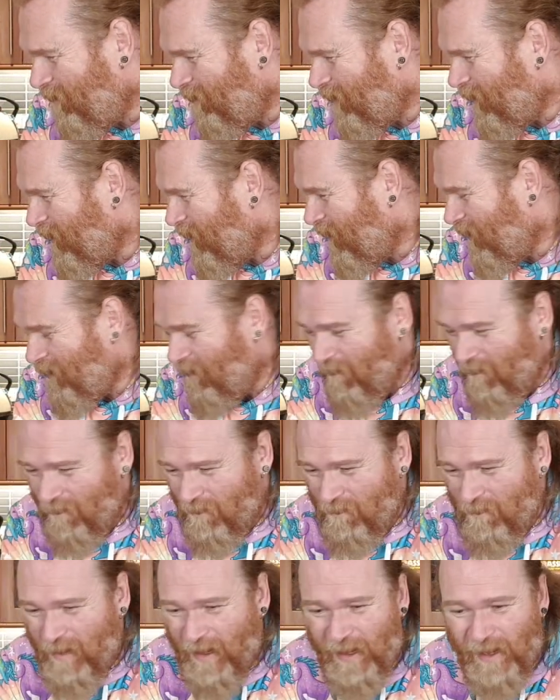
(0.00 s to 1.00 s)
bloody
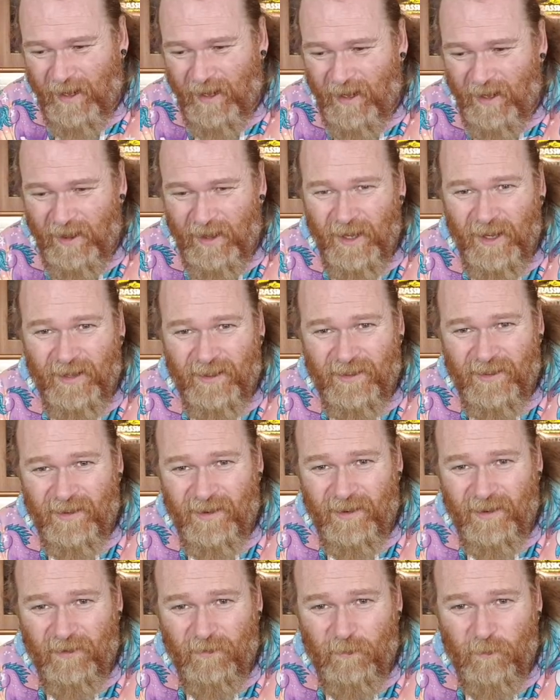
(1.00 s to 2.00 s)
maggoty things
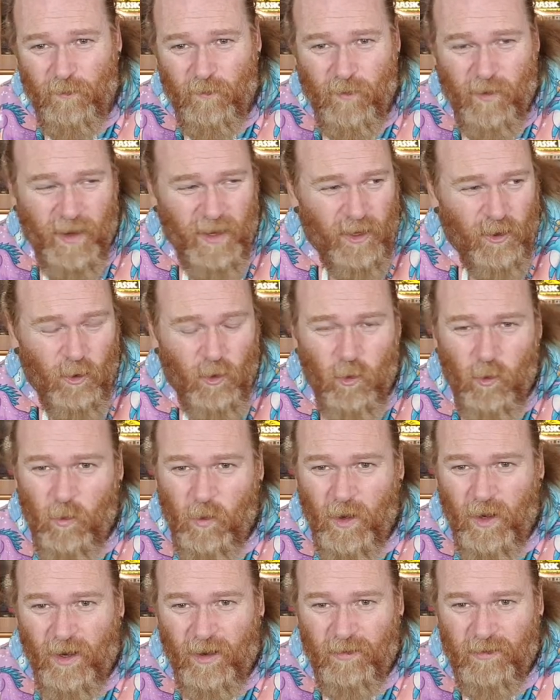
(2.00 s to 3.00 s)
wriggle
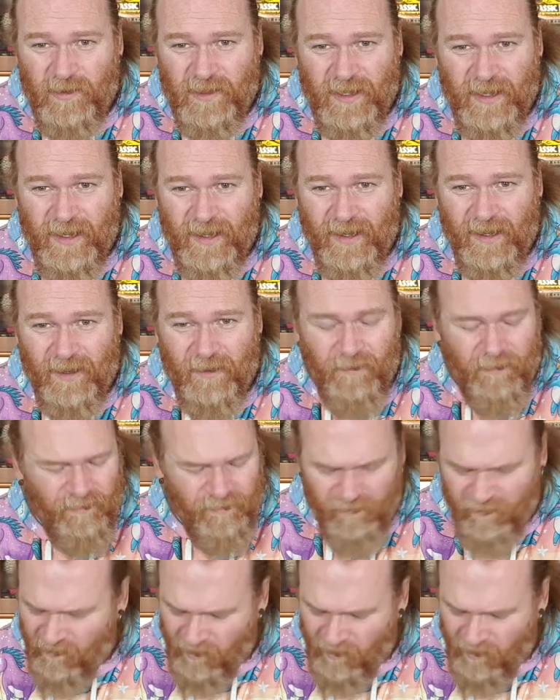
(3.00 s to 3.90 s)
while I was eating it.